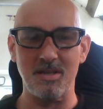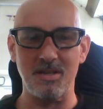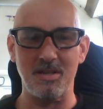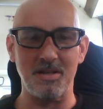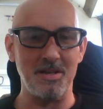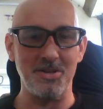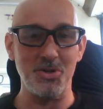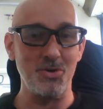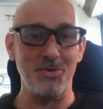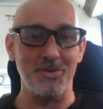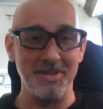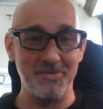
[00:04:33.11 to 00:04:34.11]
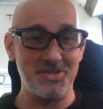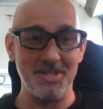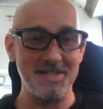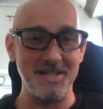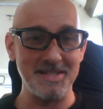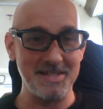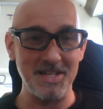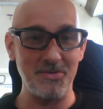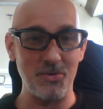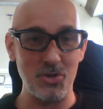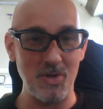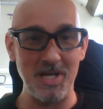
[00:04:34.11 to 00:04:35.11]
and I don't know if she's listening
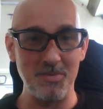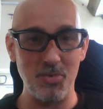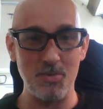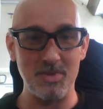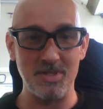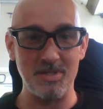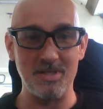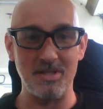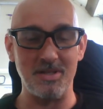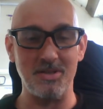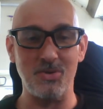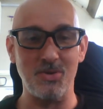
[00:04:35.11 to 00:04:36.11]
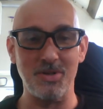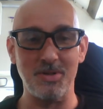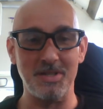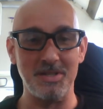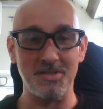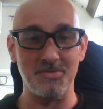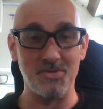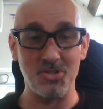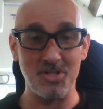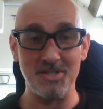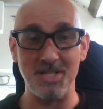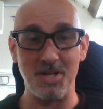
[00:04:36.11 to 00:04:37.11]
for training purposes, or if
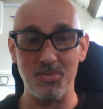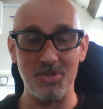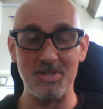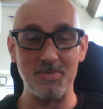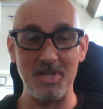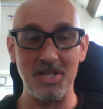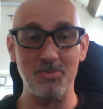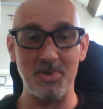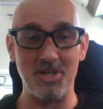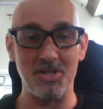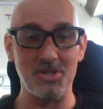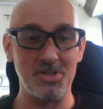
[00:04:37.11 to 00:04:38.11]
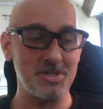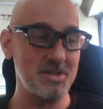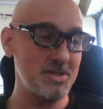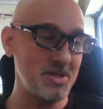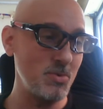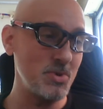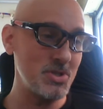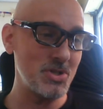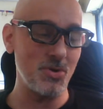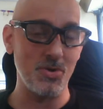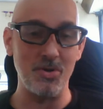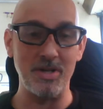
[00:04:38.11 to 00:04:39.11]
she's not participating because she would
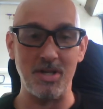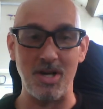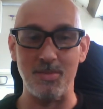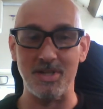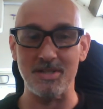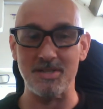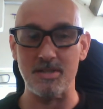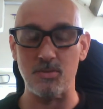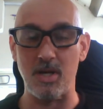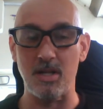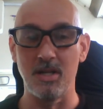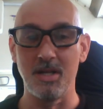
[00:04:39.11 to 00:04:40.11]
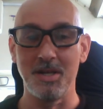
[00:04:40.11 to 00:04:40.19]
show her incompetence as well.